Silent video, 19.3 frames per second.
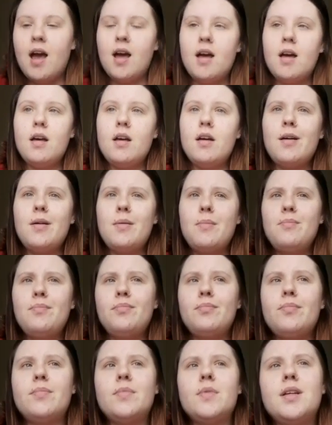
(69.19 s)

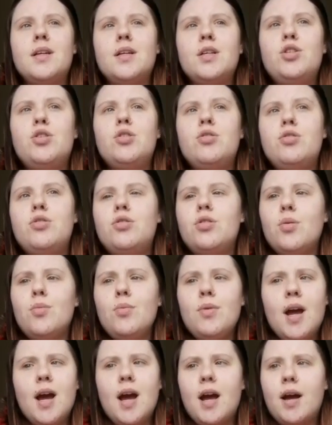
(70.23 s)
You
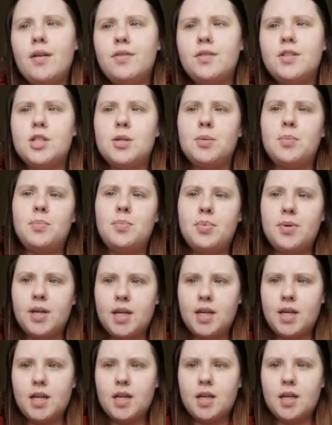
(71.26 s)
don't have to
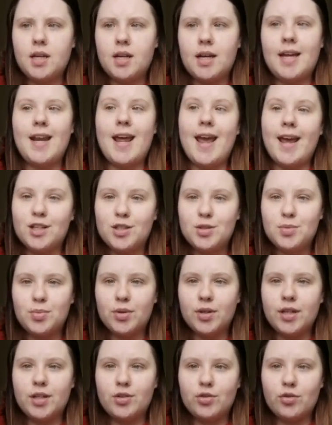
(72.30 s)
be an
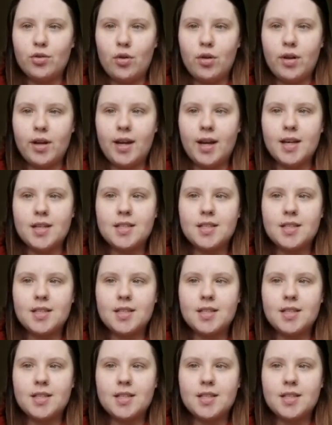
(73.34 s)
expert in drawing,